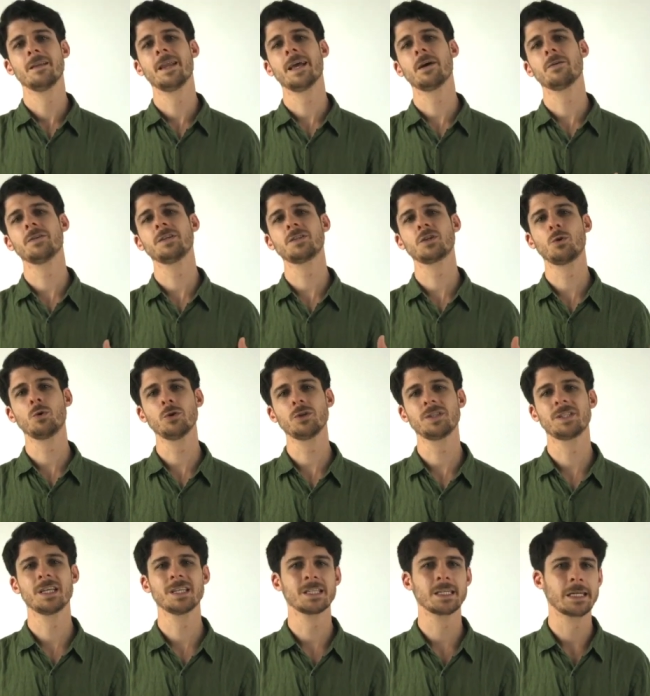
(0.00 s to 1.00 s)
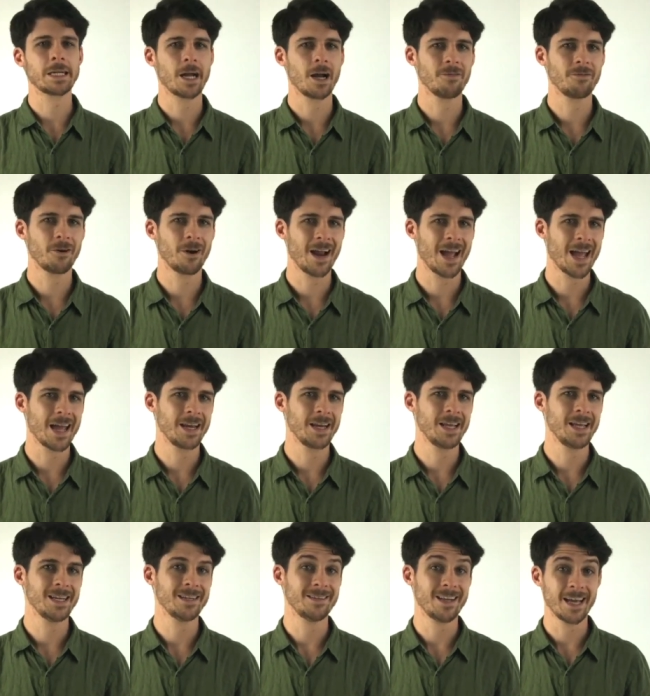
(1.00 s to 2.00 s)
Now, this course doesn't cover
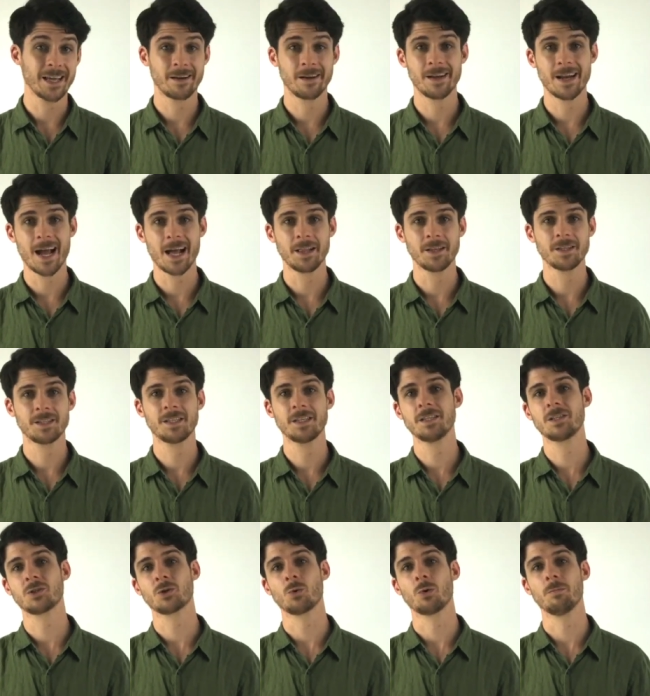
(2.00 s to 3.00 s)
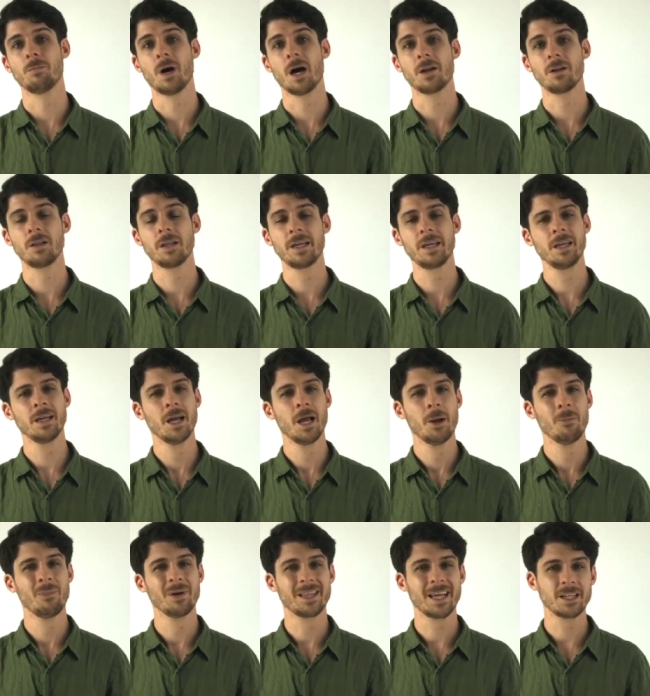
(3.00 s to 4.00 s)
any data analysis or modeling,
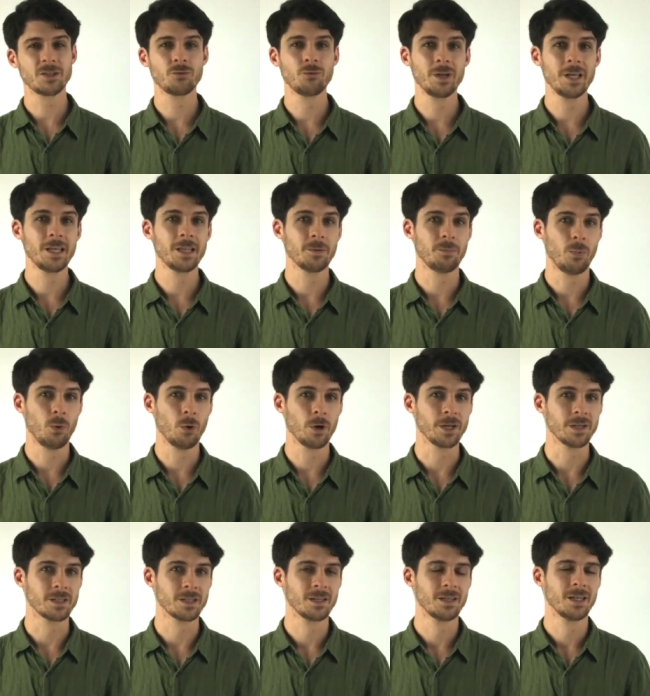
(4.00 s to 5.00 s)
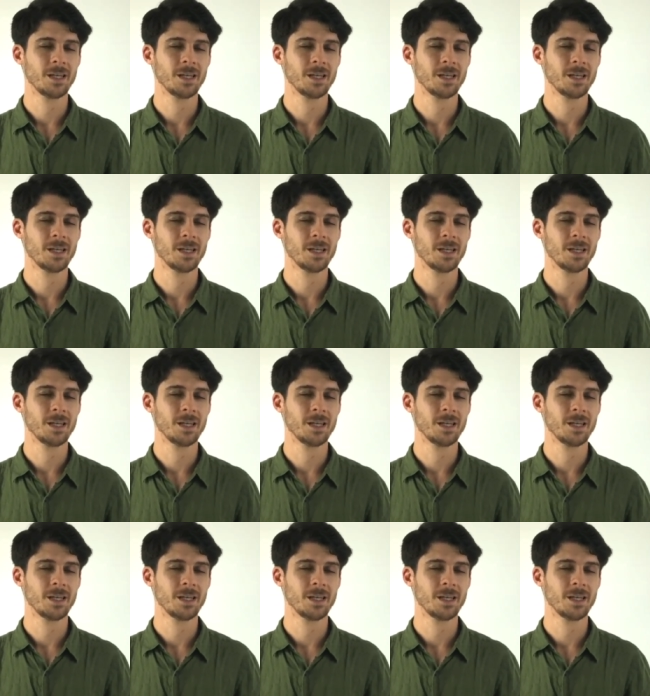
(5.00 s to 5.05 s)
but that's really the point.